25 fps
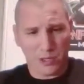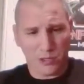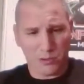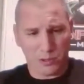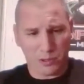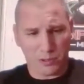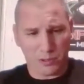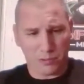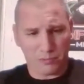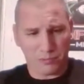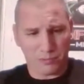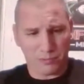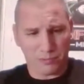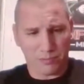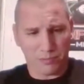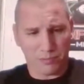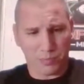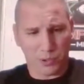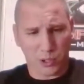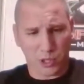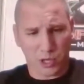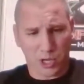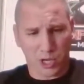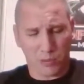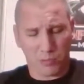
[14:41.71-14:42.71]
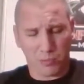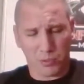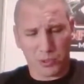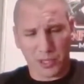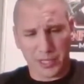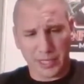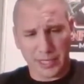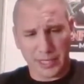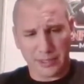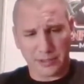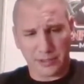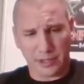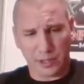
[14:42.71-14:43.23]
you can put it on
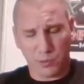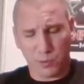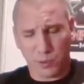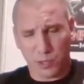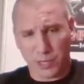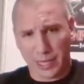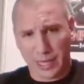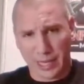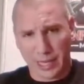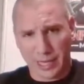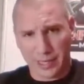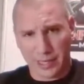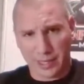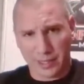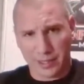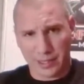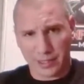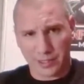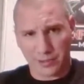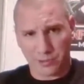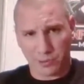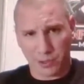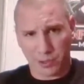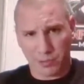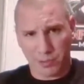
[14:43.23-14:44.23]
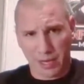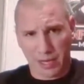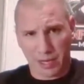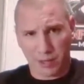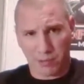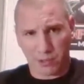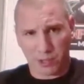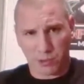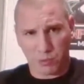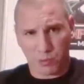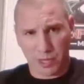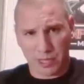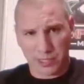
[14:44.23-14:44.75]
pretty easily one-handed. Doesn't really
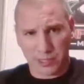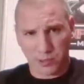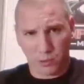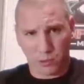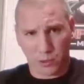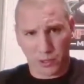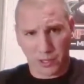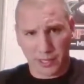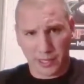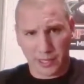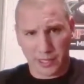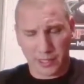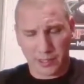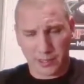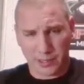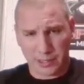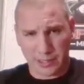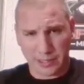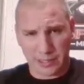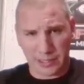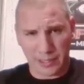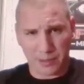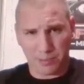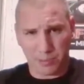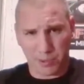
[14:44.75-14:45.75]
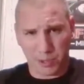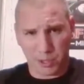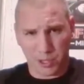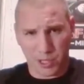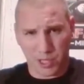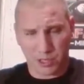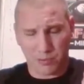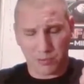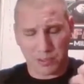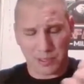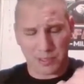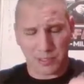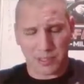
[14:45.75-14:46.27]
matter which way it's oriented. It's easy to put
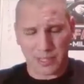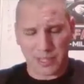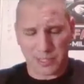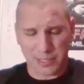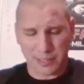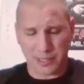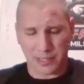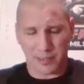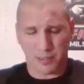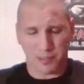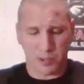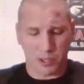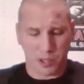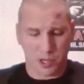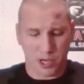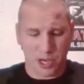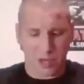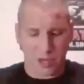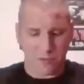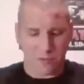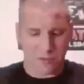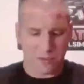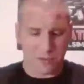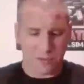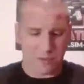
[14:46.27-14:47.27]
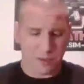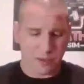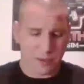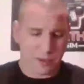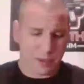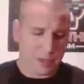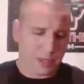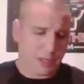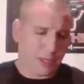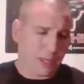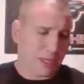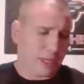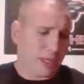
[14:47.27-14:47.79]
on, easy to put off.
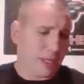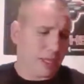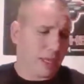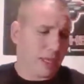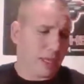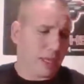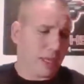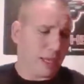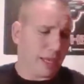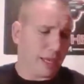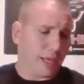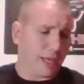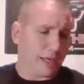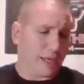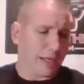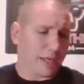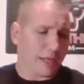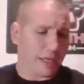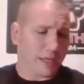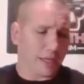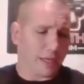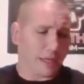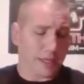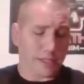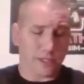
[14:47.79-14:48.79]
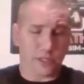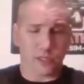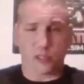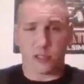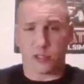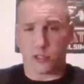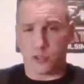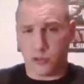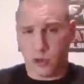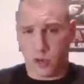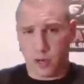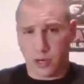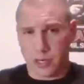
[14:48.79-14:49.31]
And it's
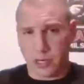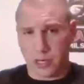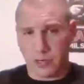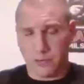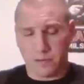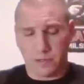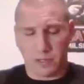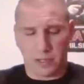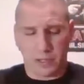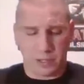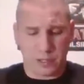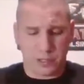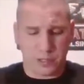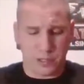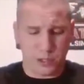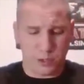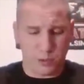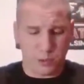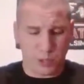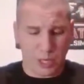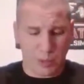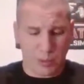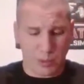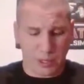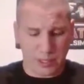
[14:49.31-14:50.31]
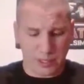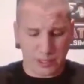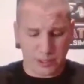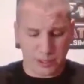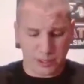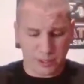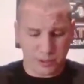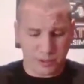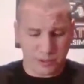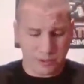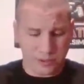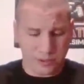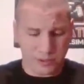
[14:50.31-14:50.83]
strong enough to do what I want it
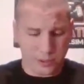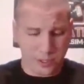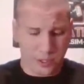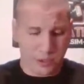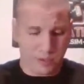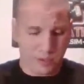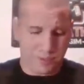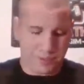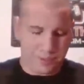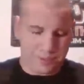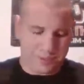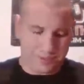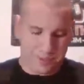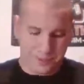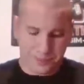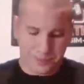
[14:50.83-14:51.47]
to do. So